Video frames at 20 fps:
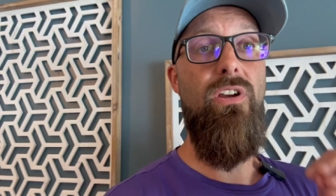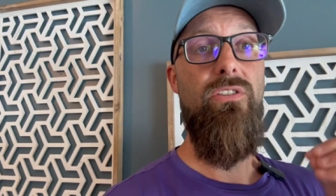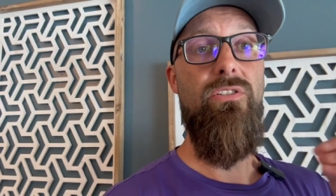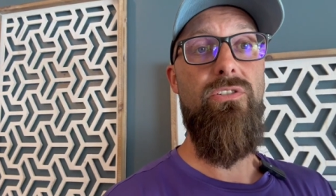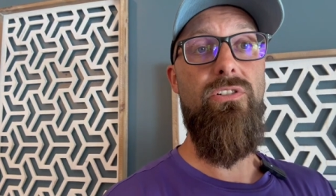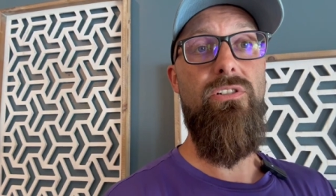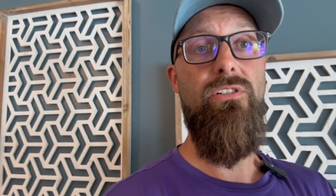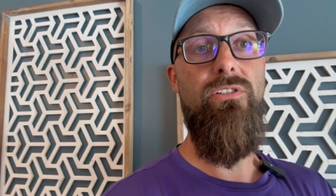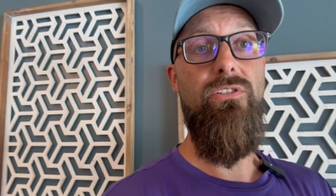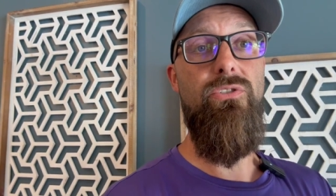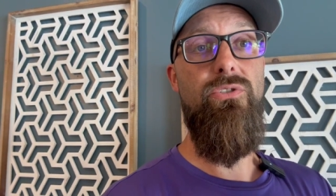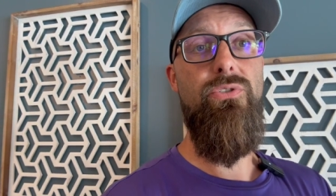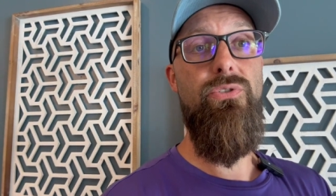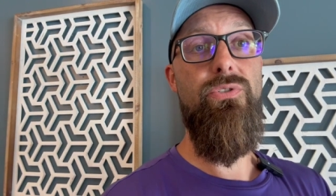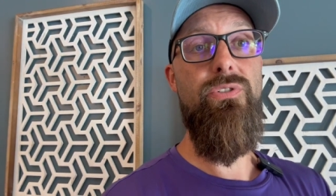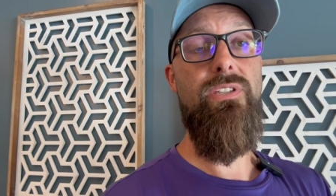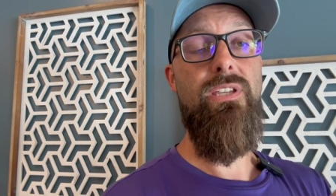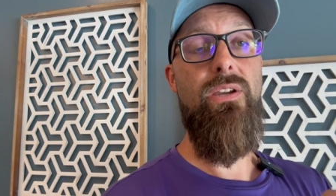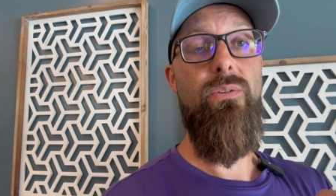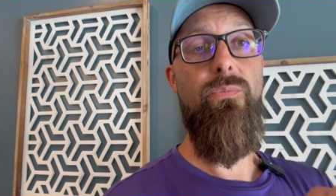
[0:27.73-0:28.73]
other
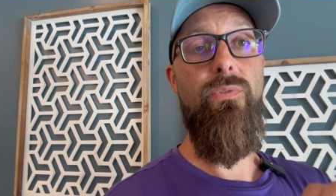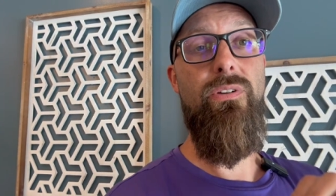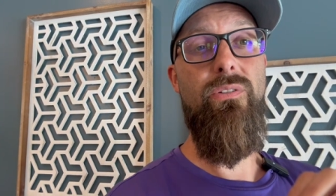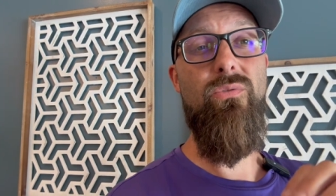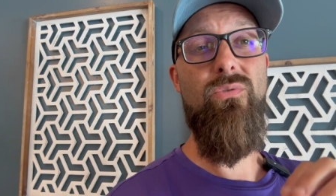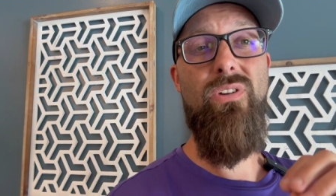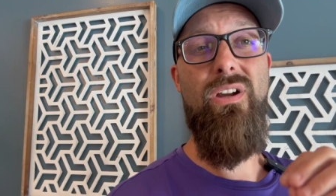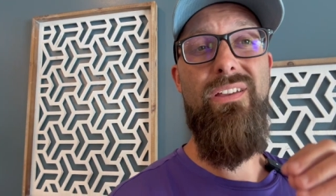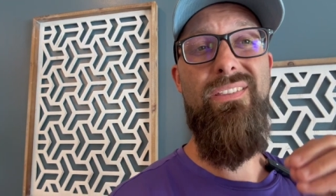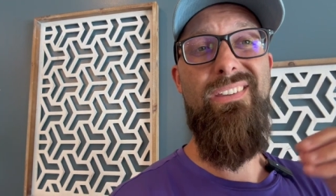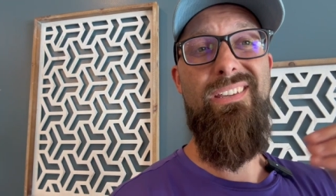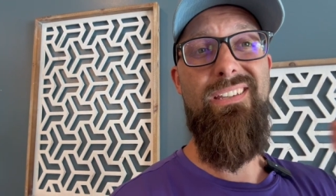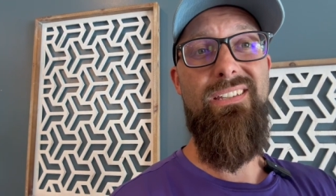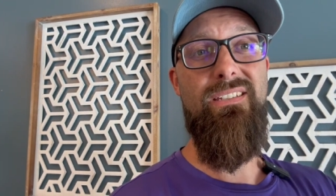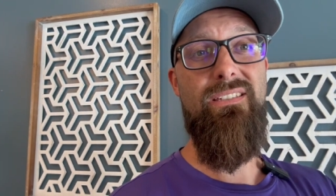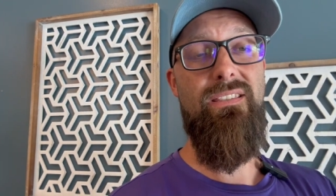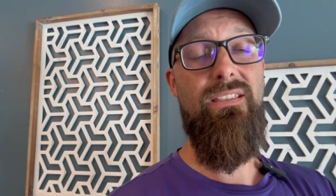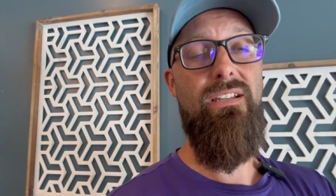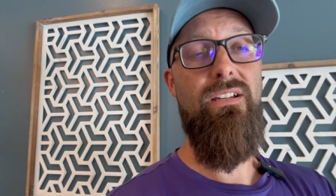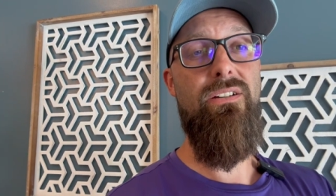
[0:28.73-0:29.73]
clues, and we run
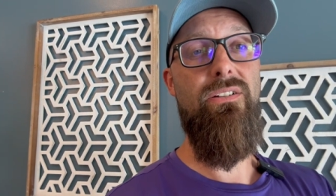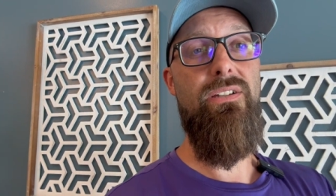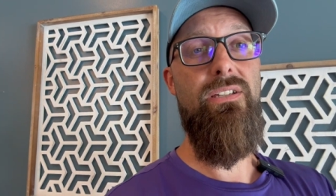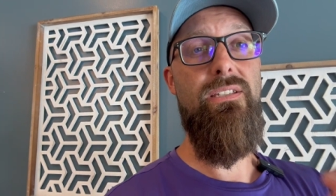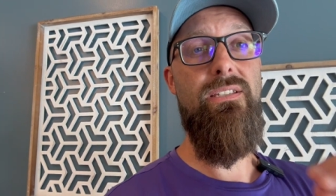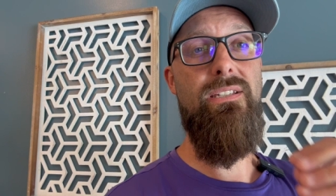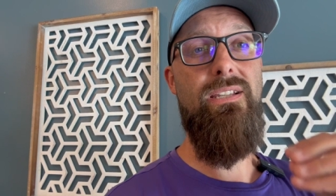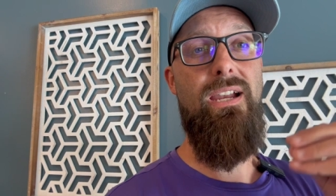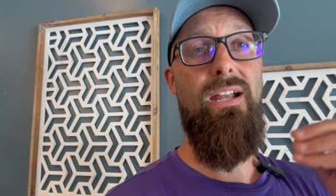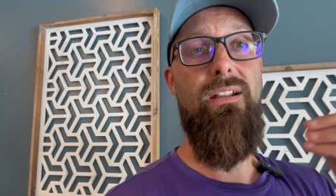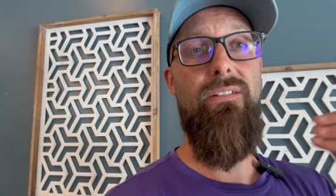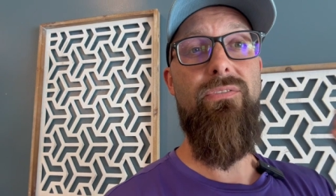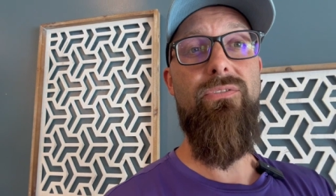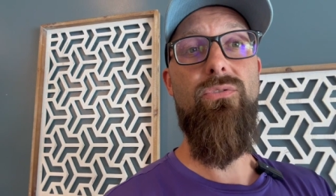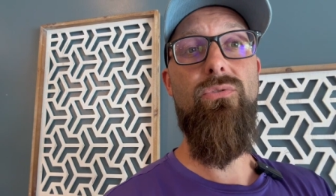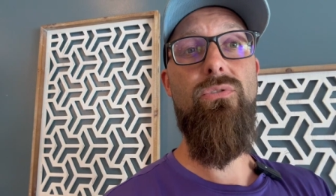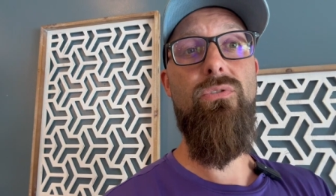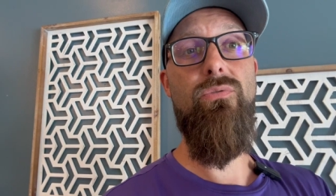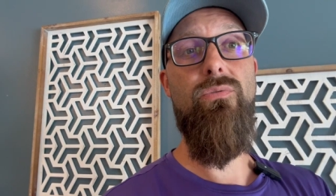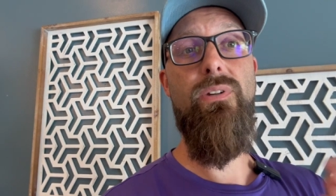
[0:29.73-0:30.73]
these theories kind of
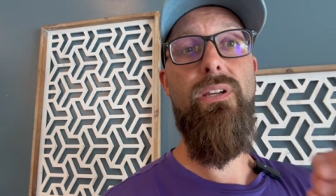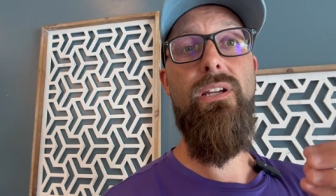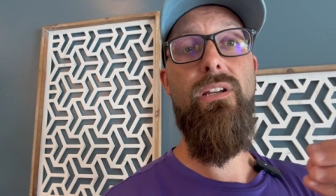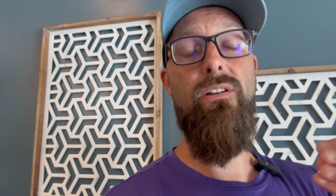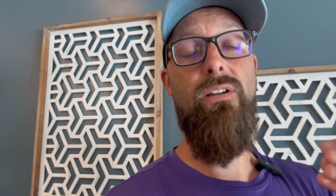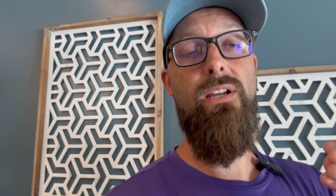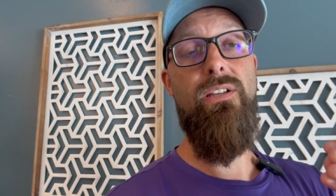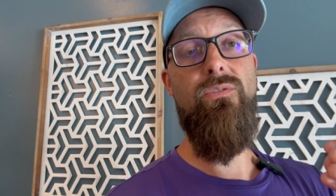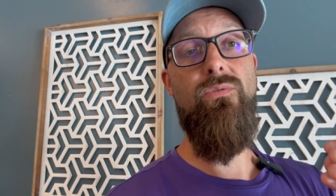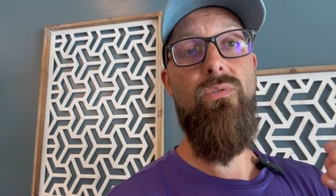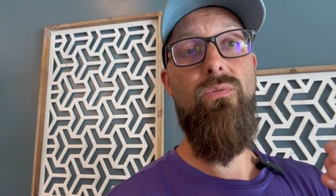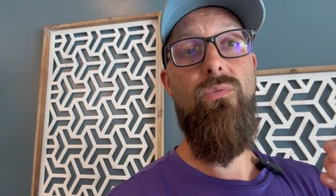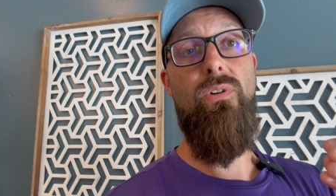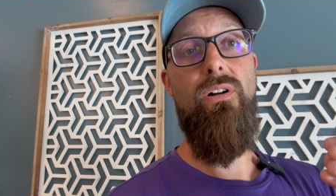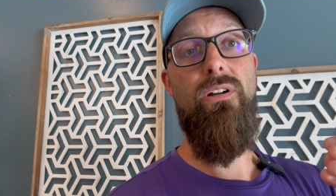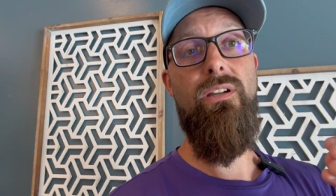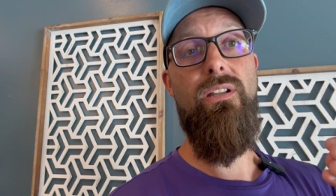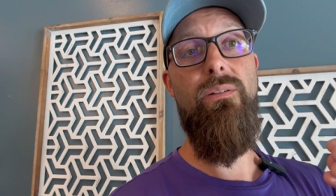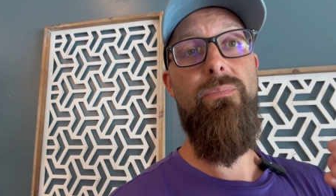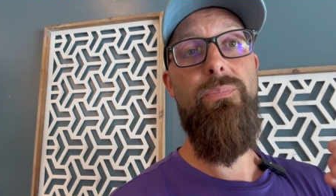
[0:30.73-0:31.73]
through the wringer as we're
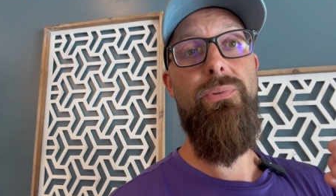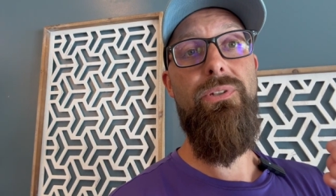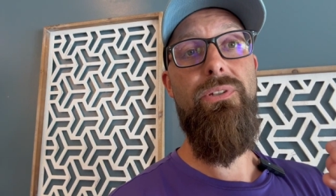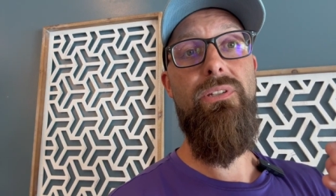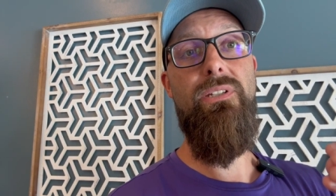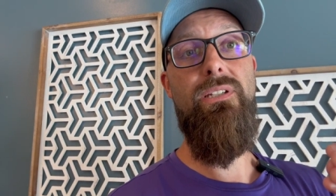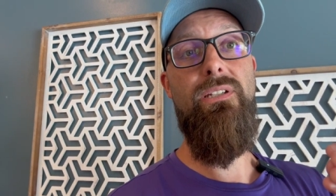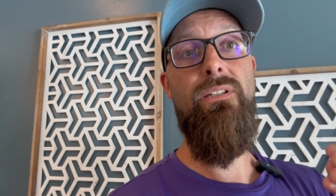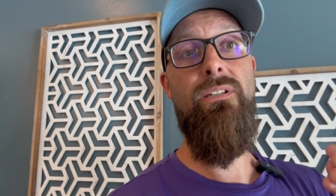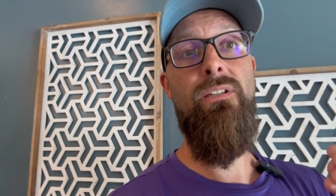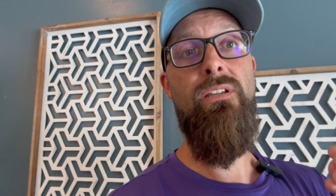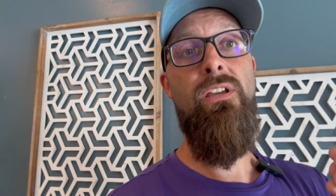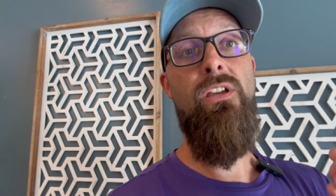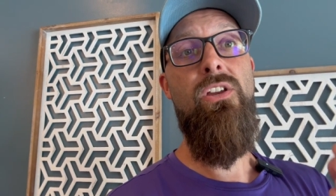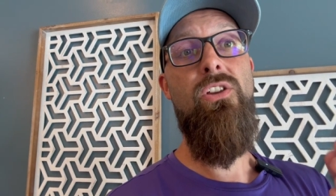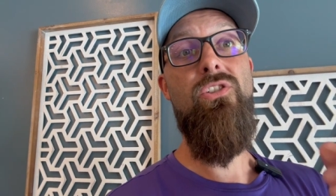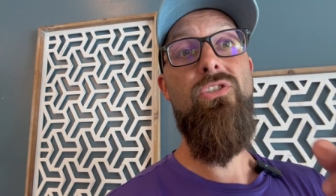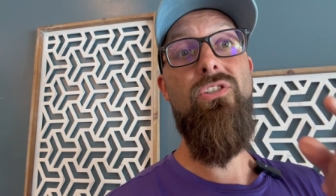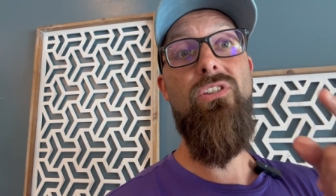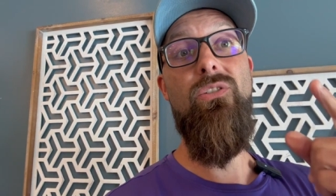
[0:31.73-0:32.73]
walking the building
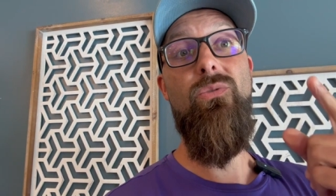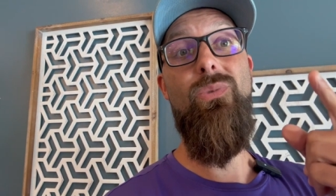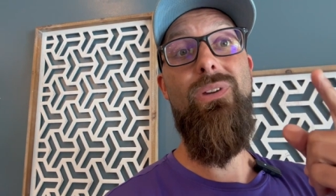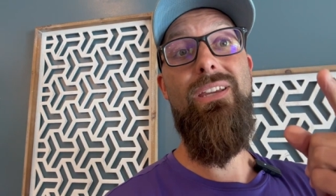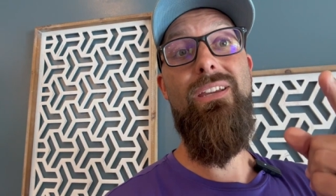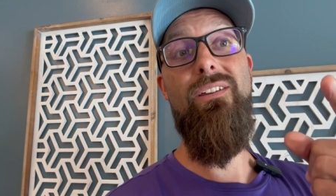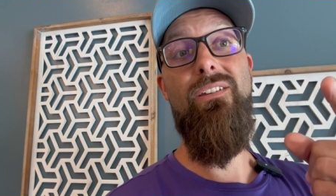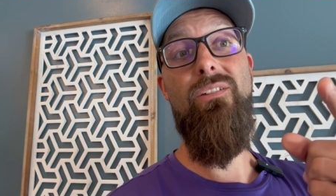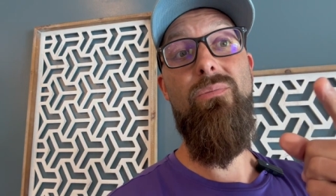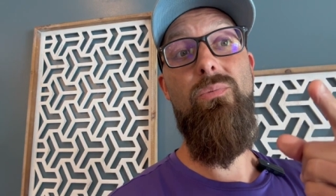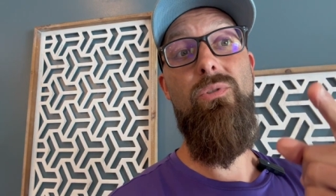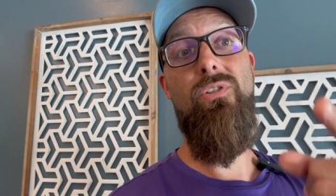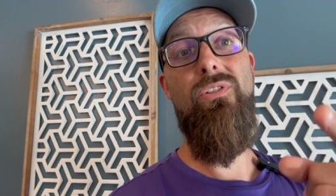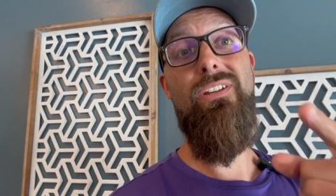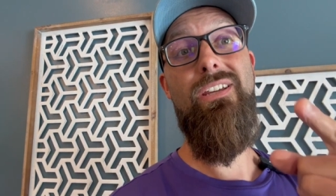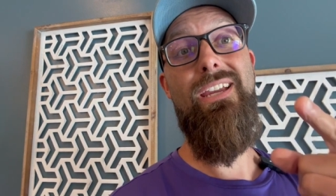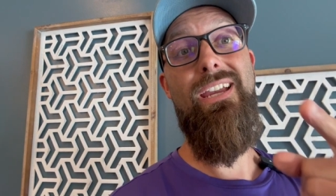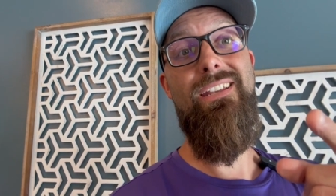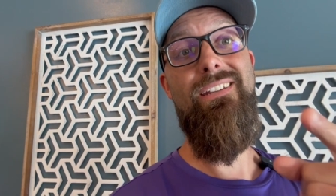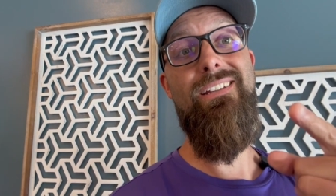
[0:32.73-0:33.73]
so that we can
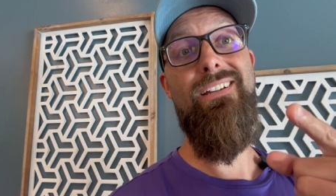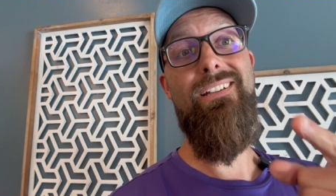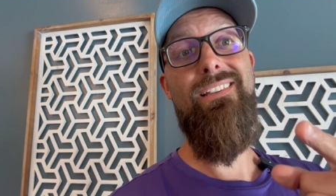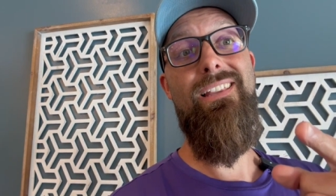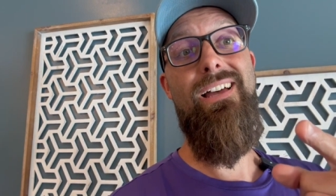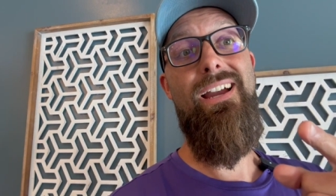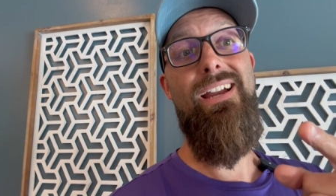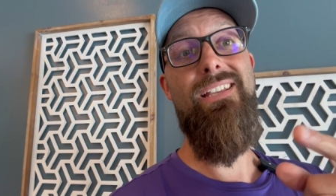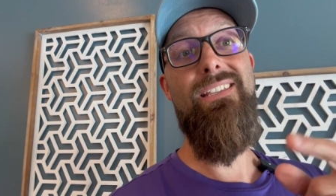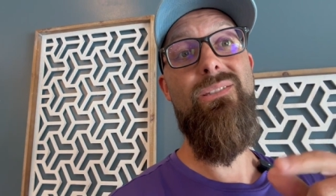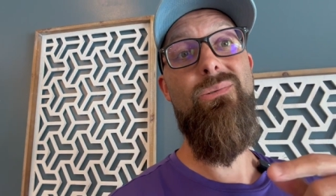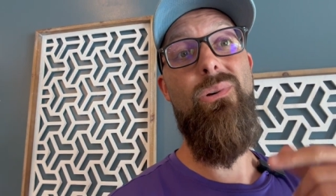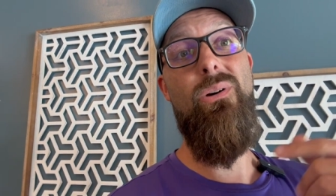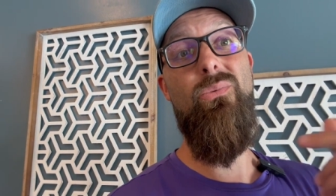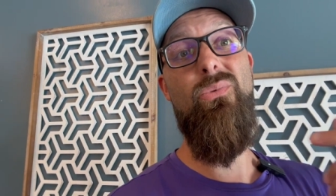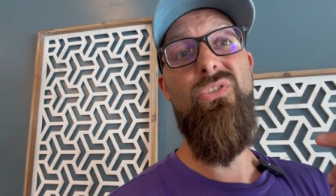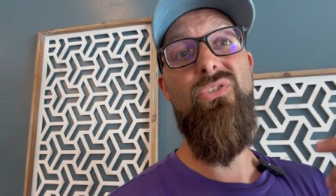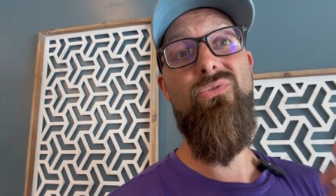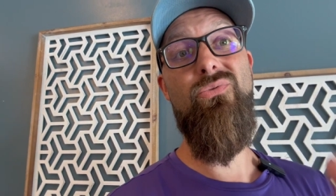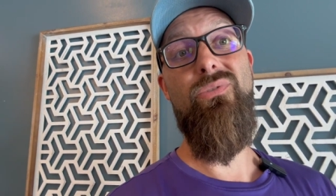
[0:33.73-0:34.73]
communicate to clients
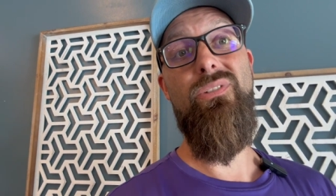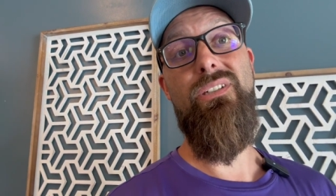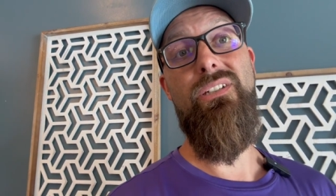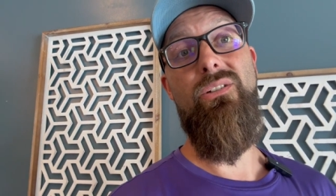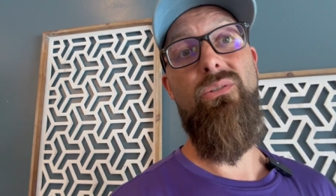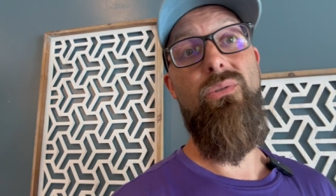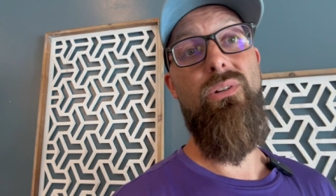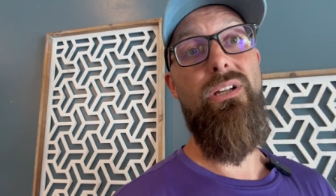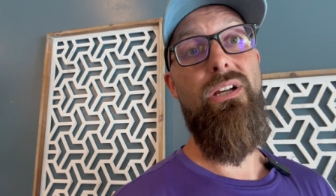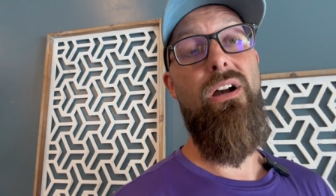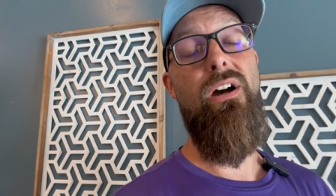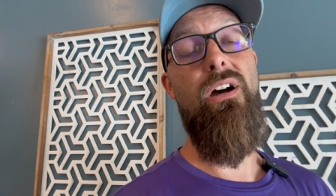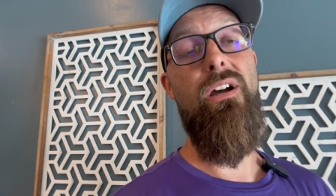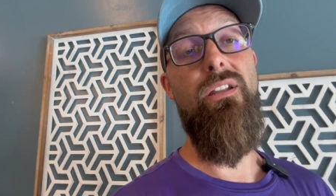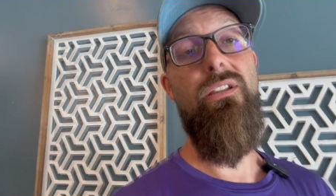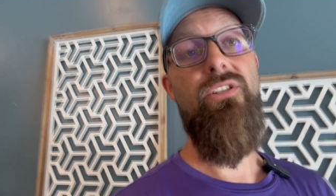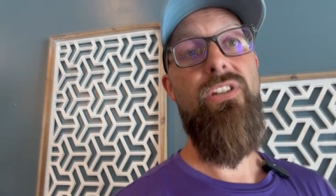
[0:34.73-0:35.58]
about what's really going on.